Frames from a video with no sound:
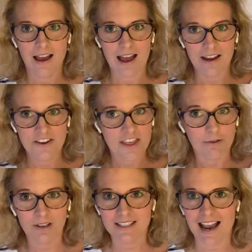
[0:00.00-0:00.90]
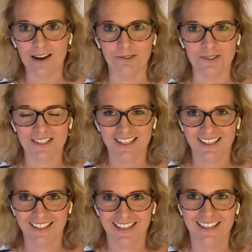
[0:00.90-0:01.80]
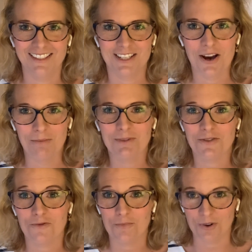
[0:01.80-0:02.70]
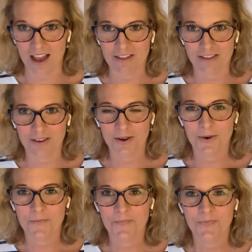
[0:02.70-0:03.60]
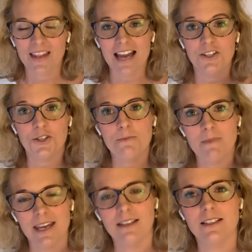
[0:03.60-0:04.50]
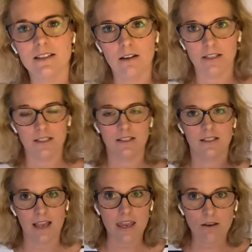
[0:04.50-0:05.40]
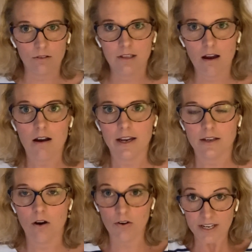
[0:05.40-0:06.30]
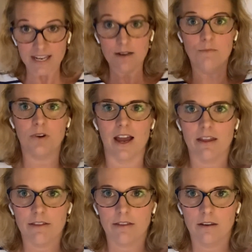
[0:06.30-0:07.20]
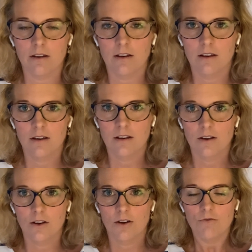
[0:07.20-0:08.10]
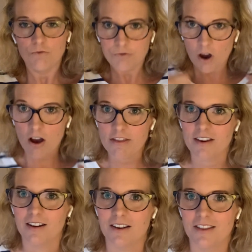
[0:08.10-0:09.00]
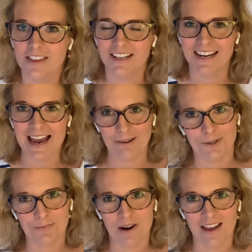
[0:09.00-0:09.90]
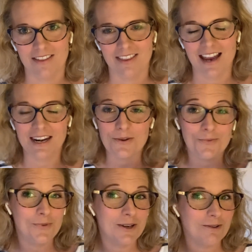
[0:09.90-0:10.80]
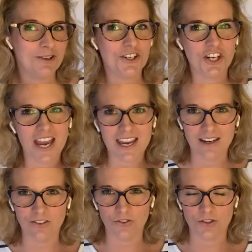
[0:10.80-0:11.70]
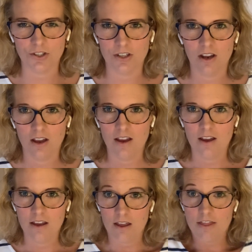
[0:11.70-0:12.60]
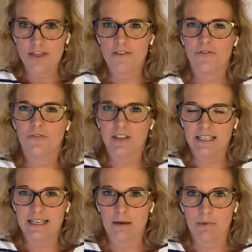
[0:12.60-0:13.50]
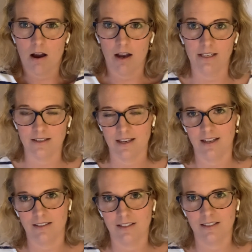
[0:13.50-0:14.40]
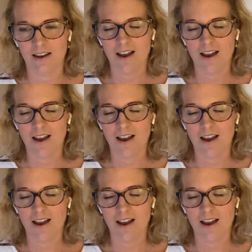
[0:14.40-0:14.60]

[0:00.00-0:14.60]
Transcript: and there is out in terms of breath. And you may decide to say your line on an in-breath rather than an out-breath, and it will change the feeling behind this.